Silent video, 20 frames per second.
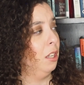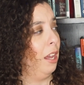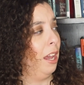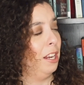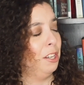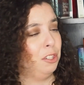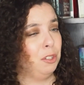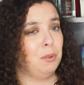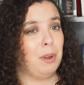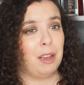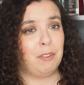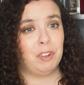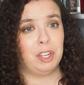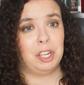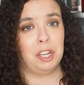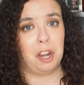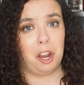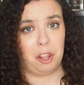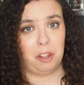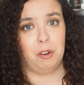I do have
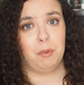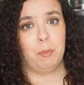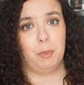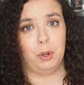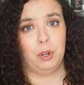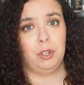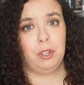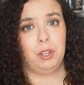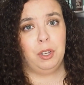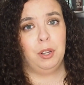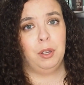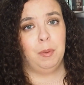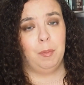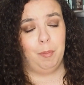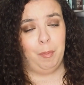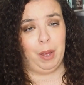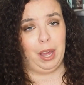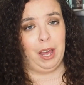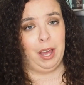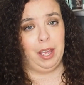another book
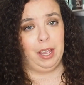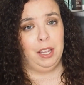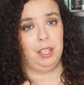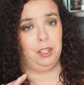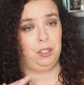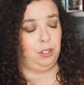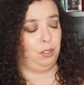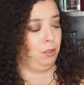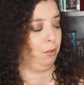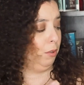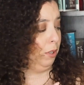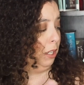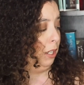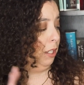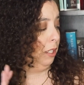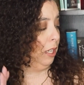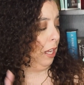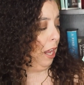by Therese